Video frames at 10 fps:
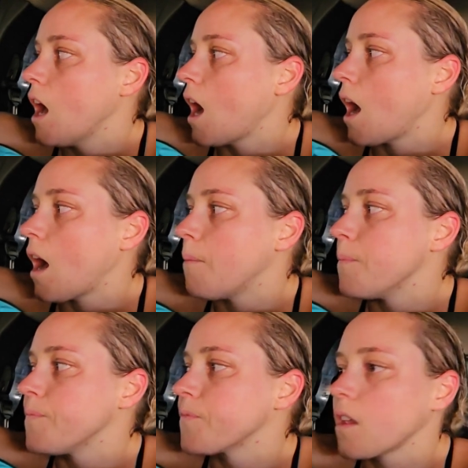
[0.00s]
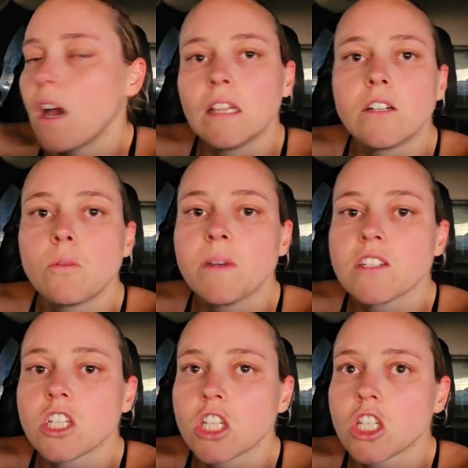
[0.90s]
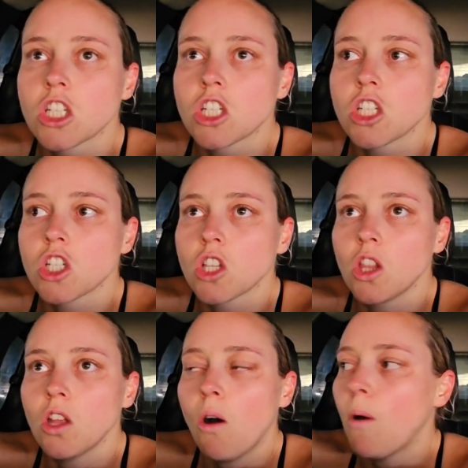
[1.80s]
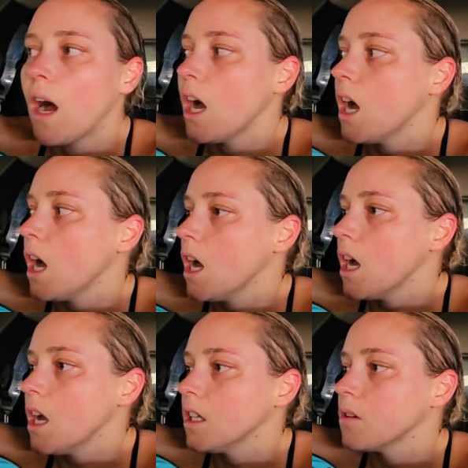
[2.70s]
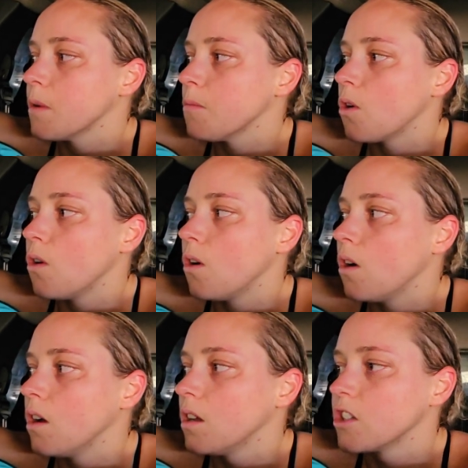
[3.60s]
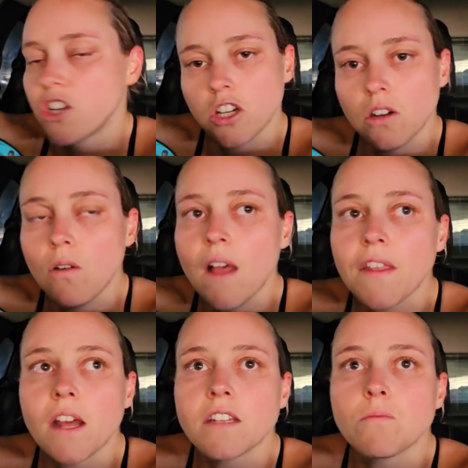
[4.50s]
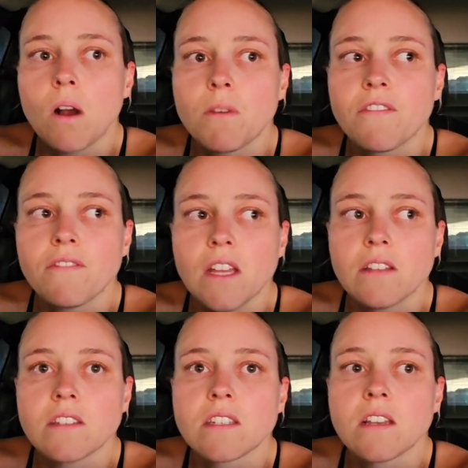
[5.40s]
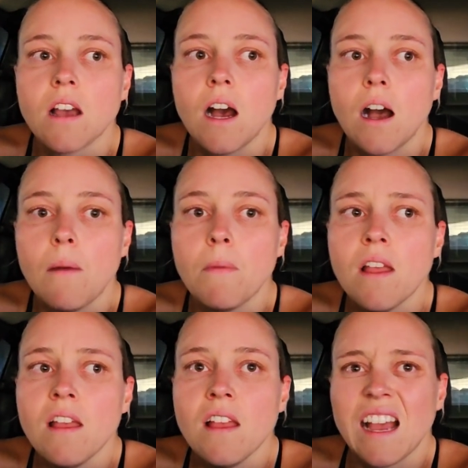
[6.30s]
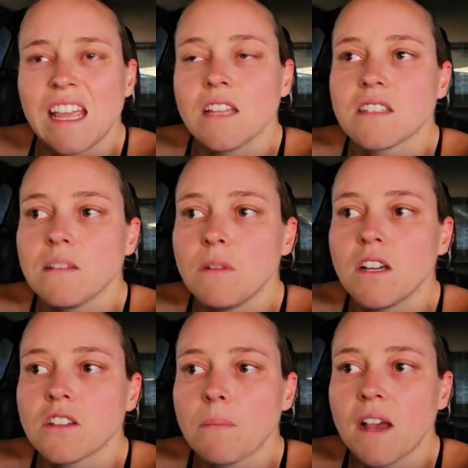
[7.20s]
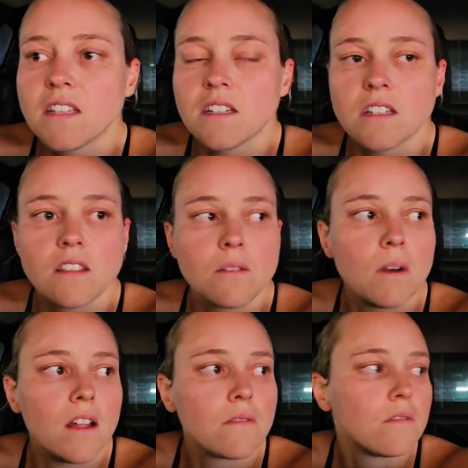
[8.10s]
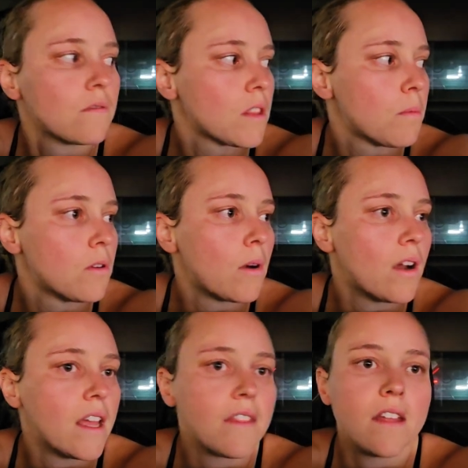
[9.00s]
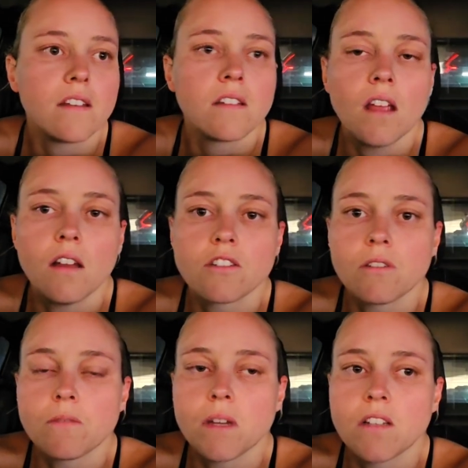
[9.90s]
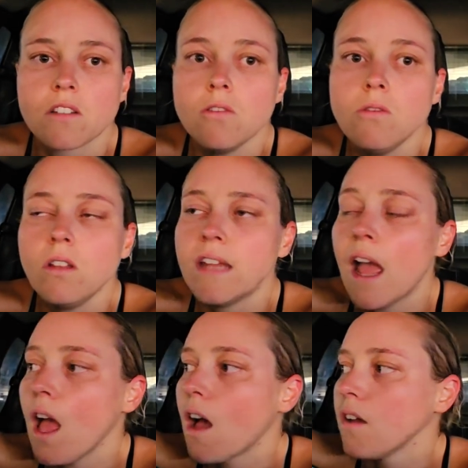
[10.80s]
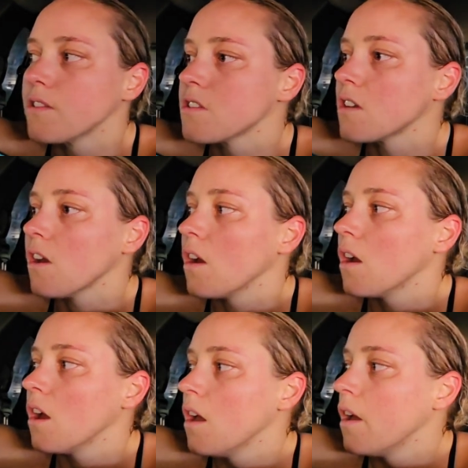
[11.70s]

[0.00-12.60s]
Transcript: a little bit slower, a little bit more chill. And then I did one with fins, again, similar to the pace I did the one with the pool boy, and then, 200 meters cool down. So,